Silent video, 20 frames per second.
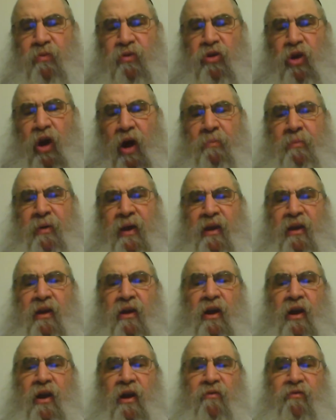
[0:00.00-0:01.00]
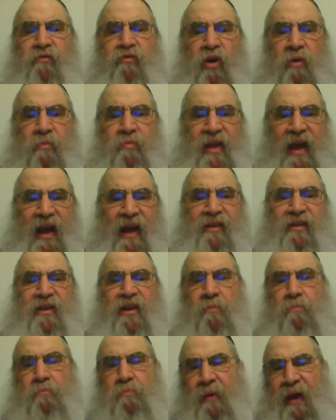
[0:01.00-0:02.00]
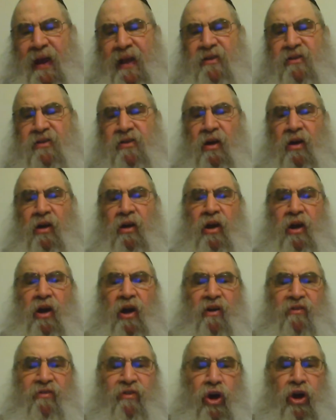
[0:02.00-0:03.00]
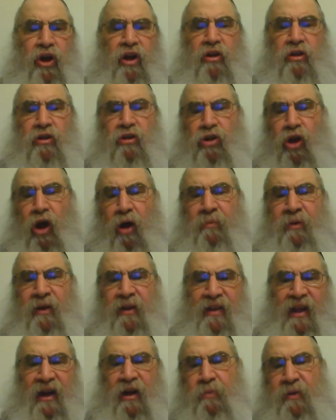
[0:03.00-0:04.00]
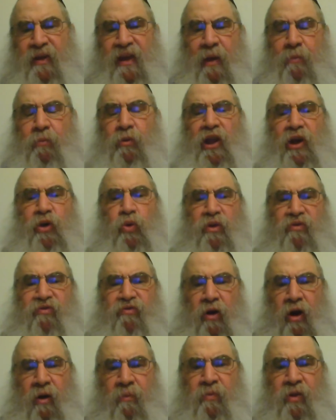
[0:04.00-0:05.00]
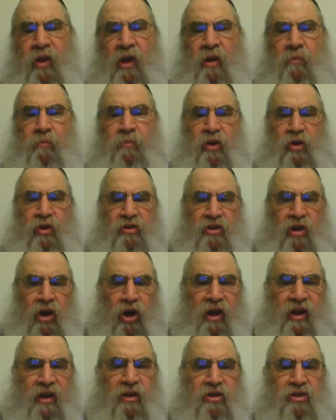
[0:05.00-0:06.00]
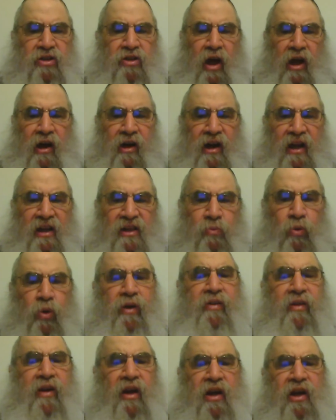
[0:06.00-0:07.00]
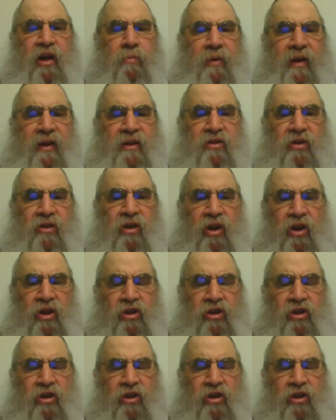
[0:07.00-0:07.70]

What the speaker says: tomei from that kibetza of oichel tomei that it became liquid from, because the oichel started as more than a kibetza.